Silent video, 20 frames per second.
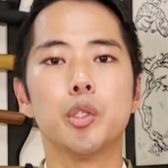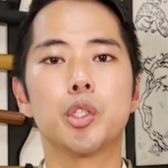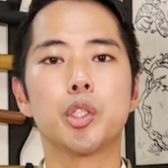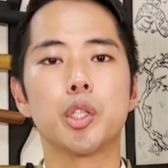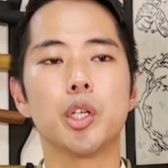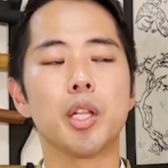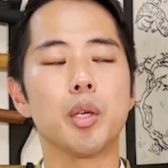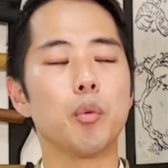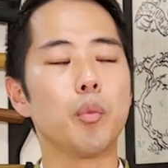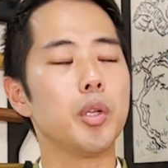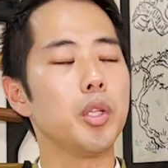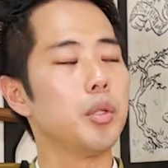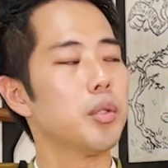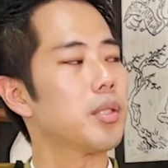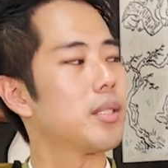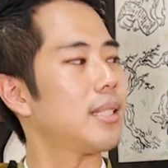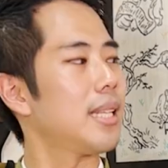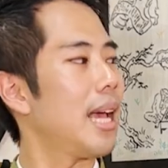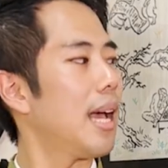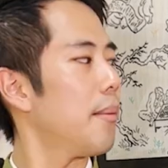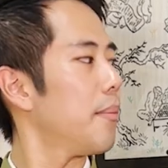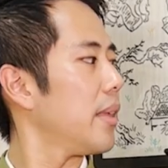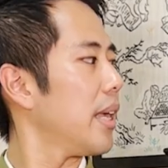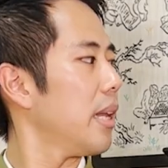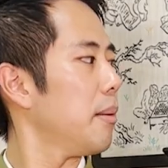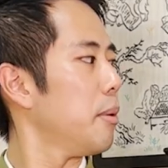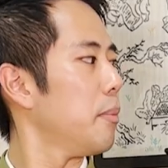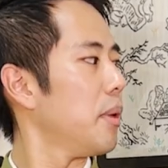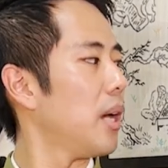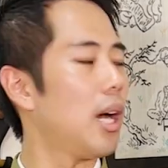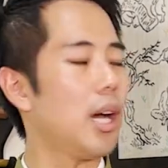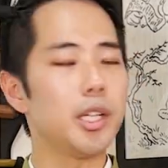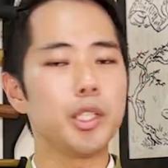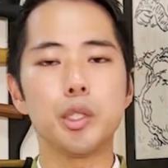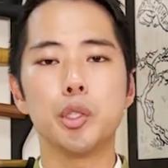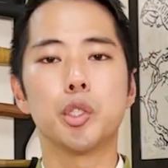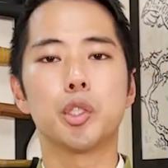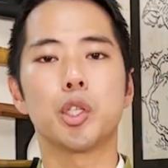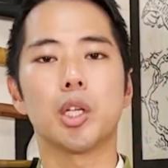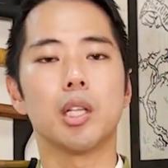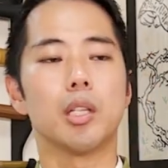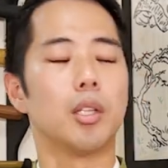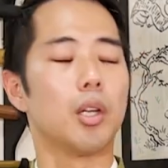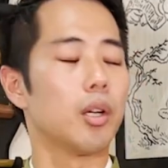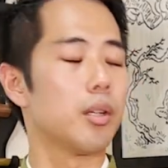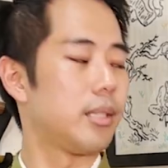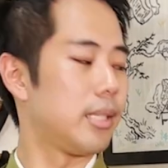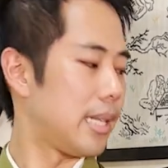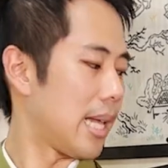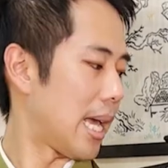shouldn't, when you stab the enemy behind you, you shouldn't look